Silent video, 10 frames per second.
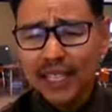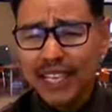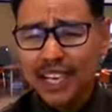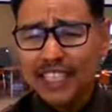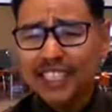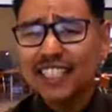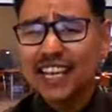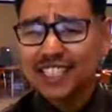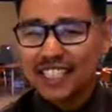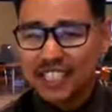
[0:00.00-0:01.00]
it's a good
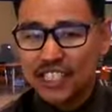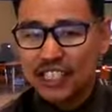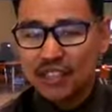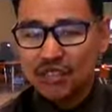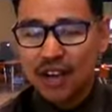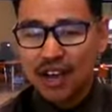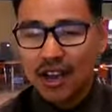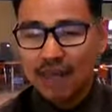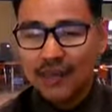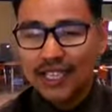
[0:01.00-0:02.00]
idea
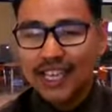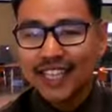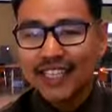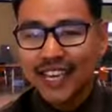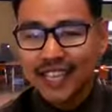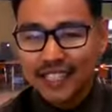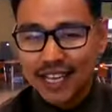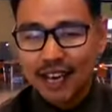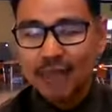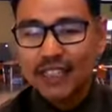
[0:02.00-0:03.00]
to get that
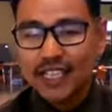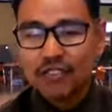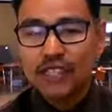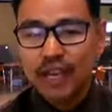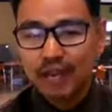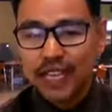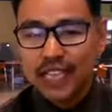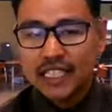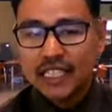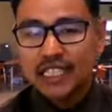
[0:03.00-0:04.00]
financial aid
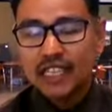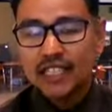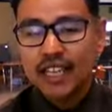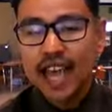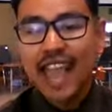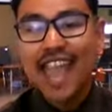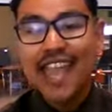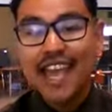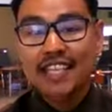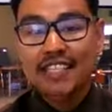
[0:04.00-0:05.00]
application done
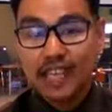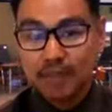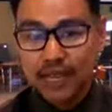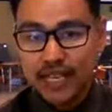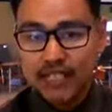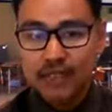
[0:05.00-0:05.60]
ASAP. It's